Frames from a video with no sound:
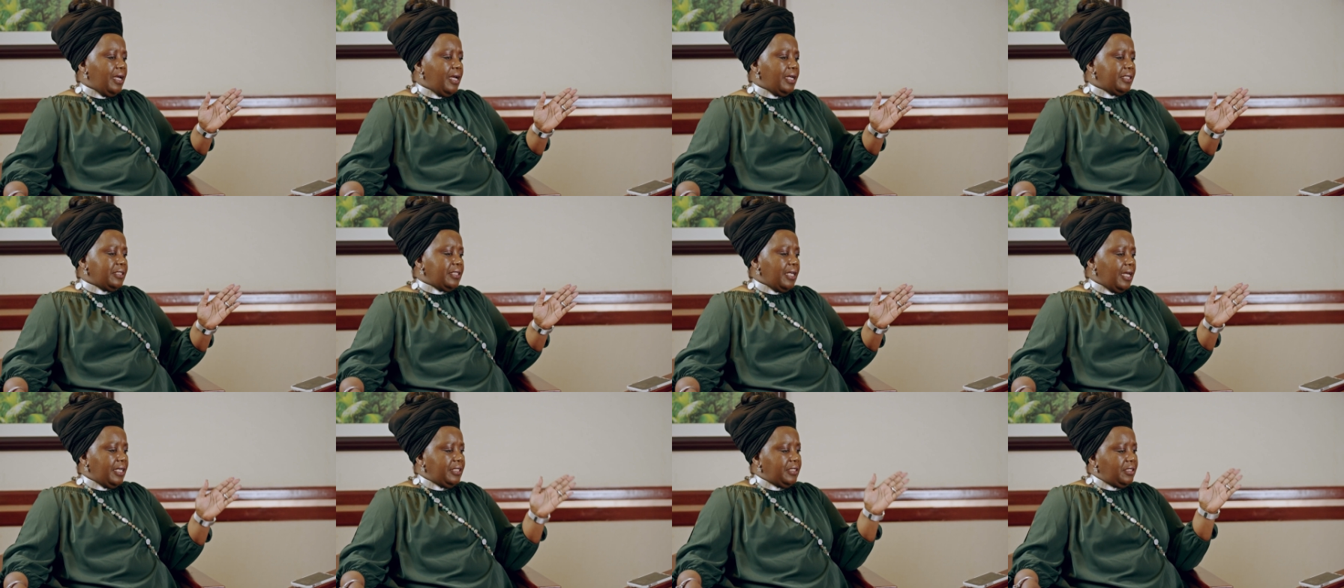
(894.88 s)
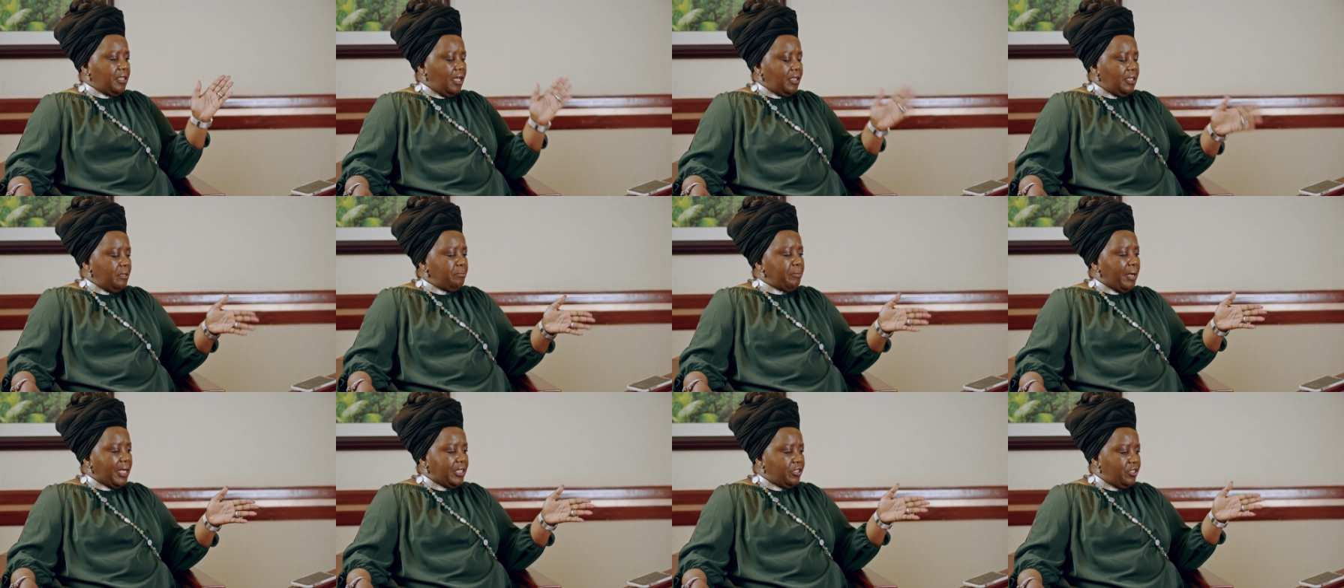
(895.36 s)
As I
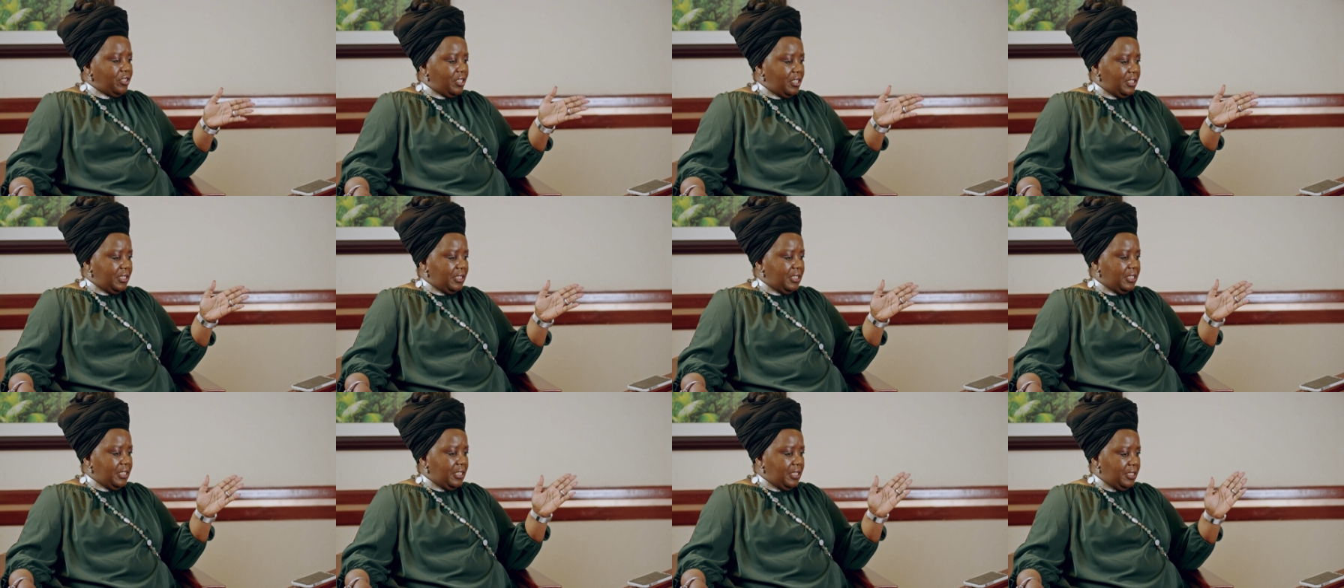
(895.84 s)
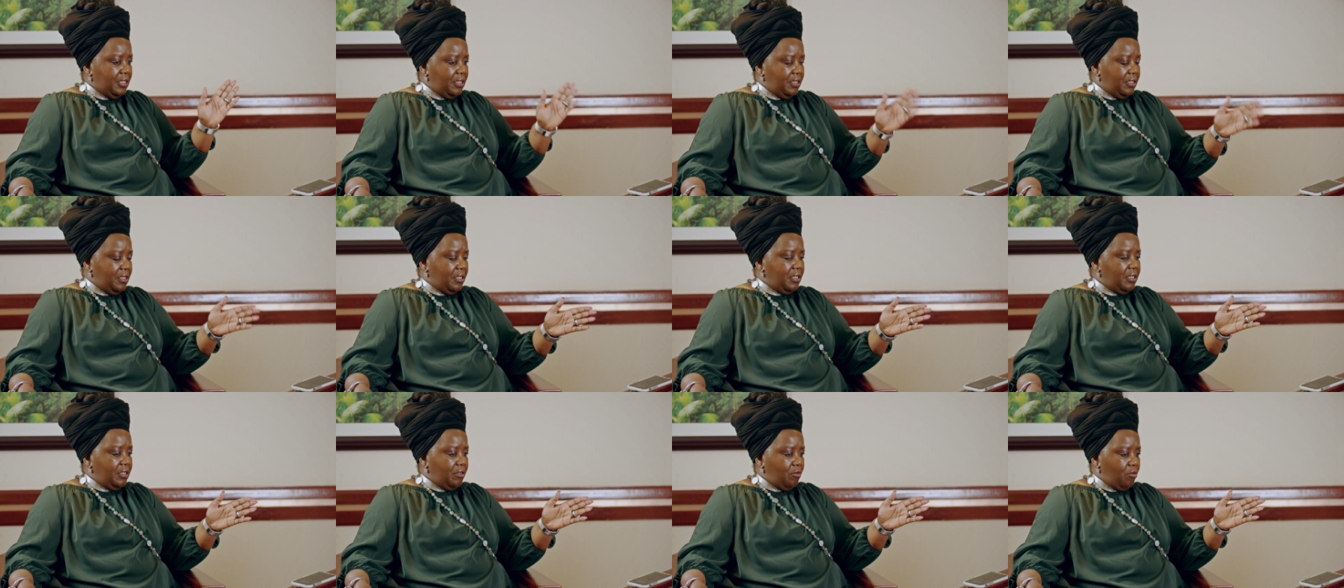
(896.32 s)
started my journey
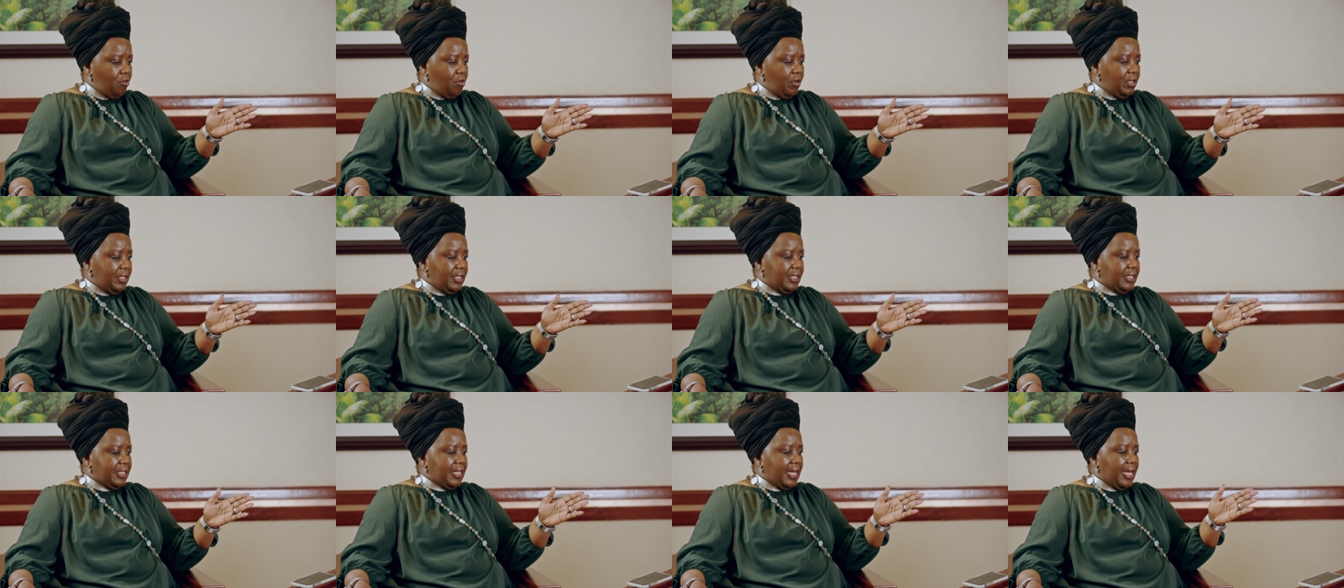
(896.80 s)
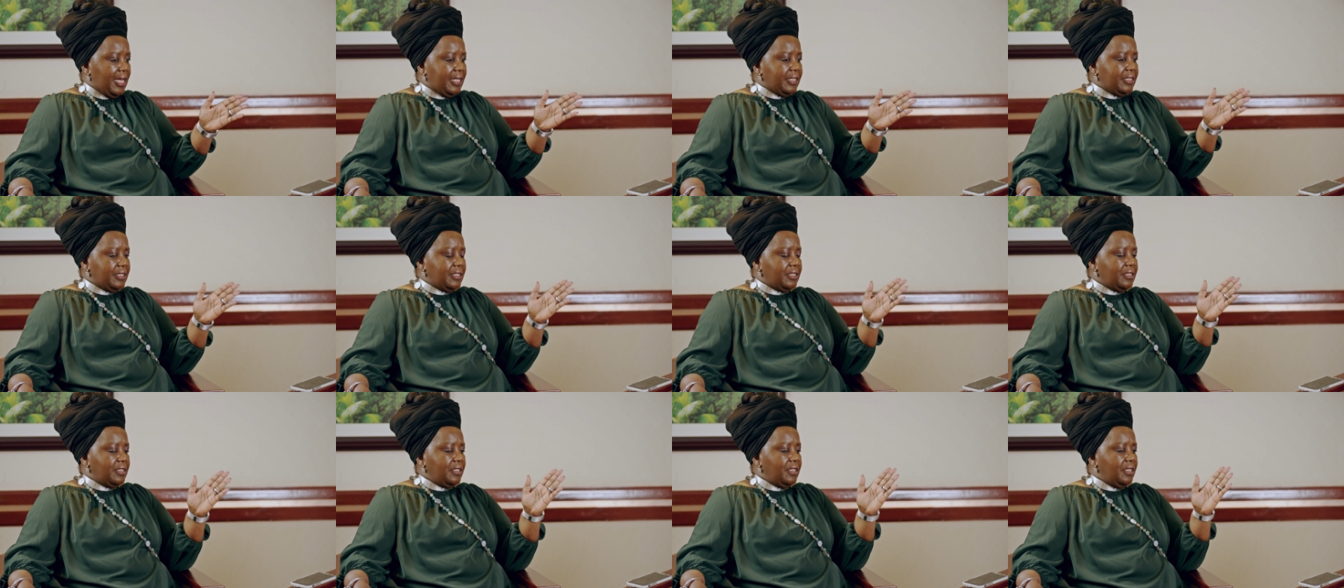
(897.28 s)
in in oil and
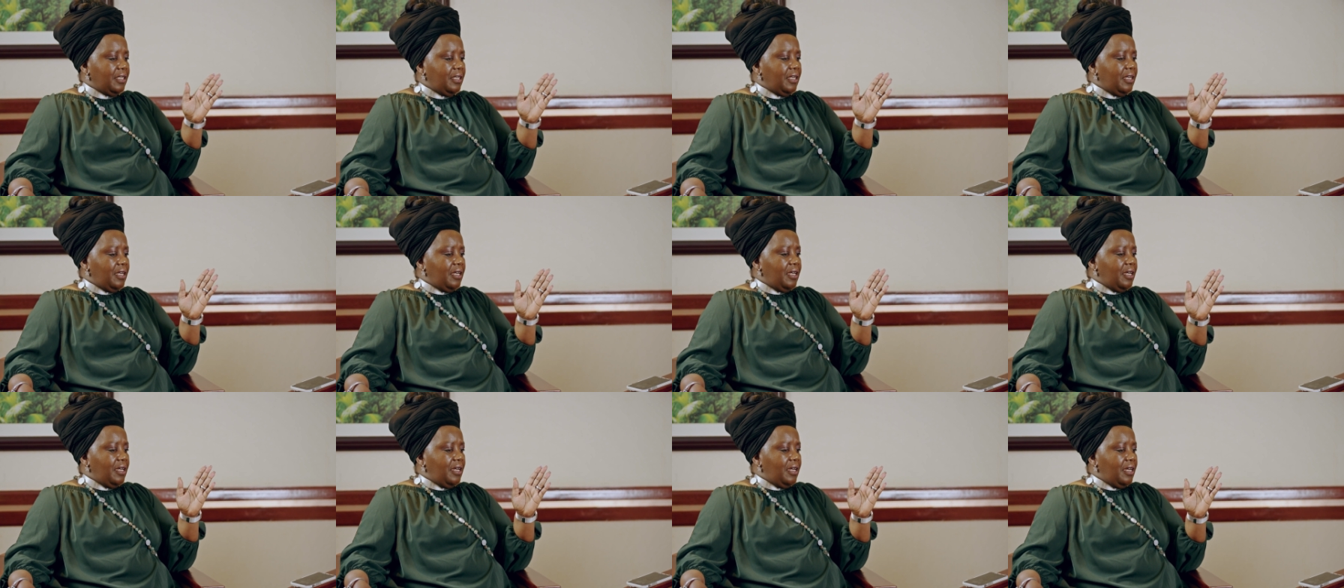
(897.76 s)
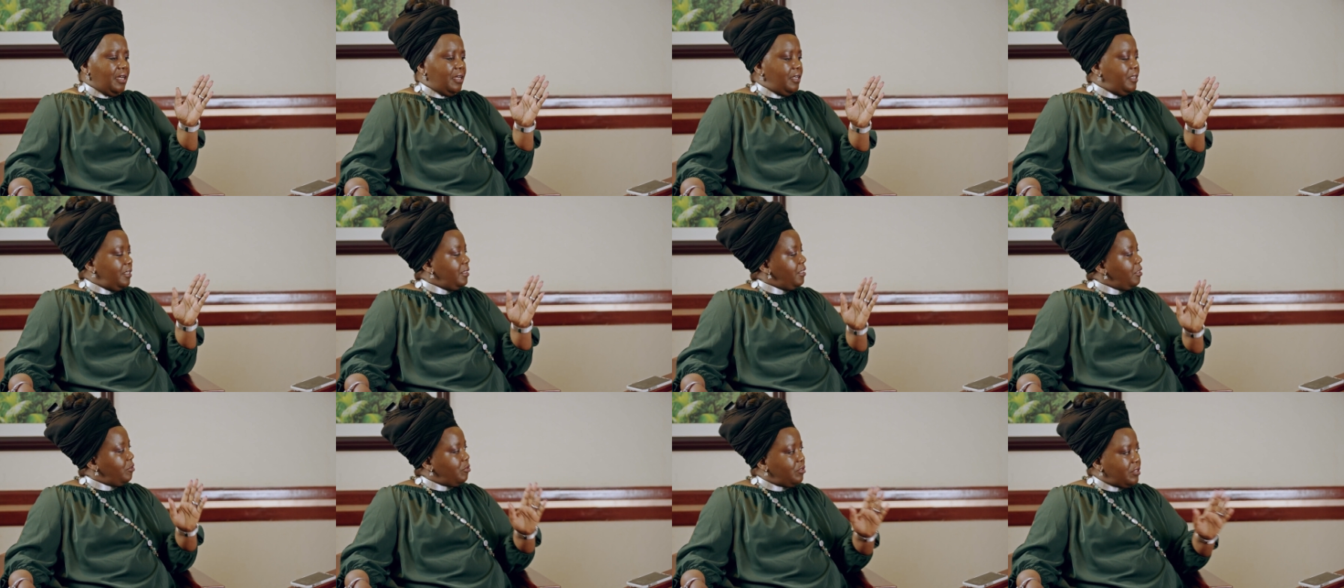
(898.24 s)
gas,
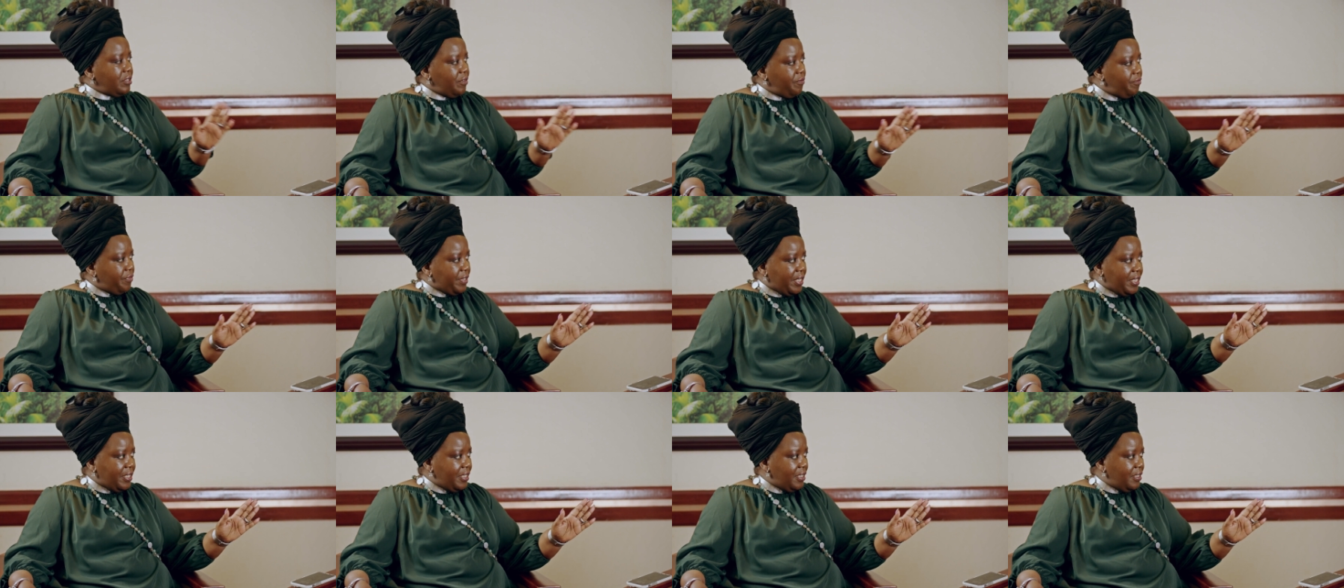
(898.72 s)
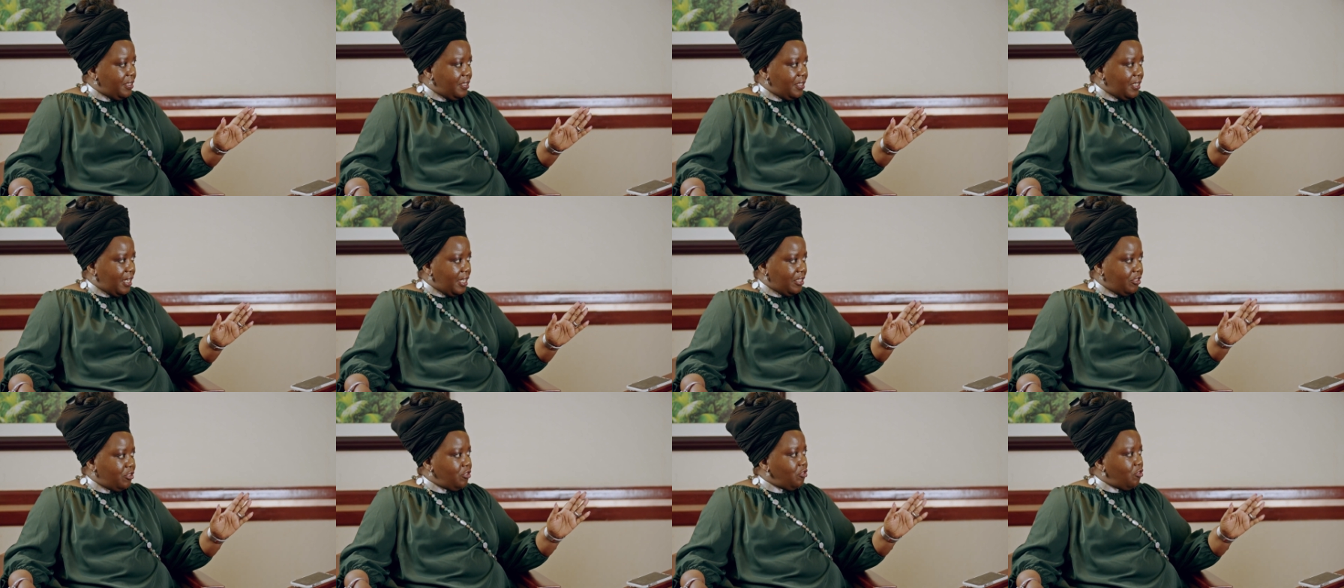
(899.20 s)
this was a very,
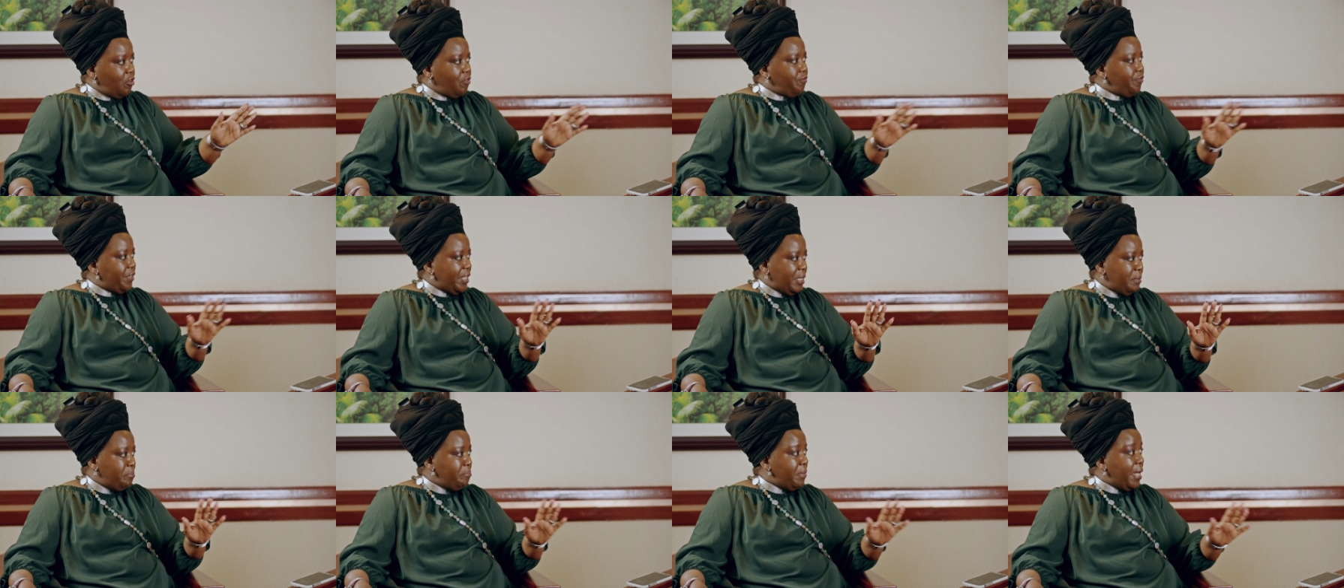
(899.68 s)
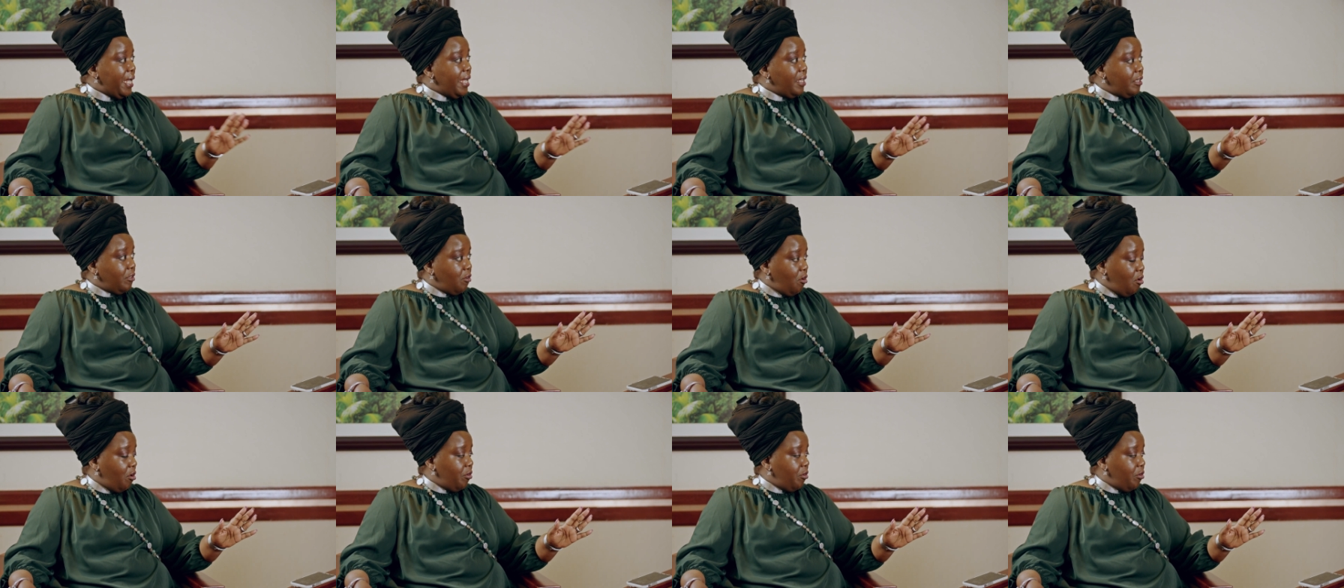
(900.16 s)
as you know, very male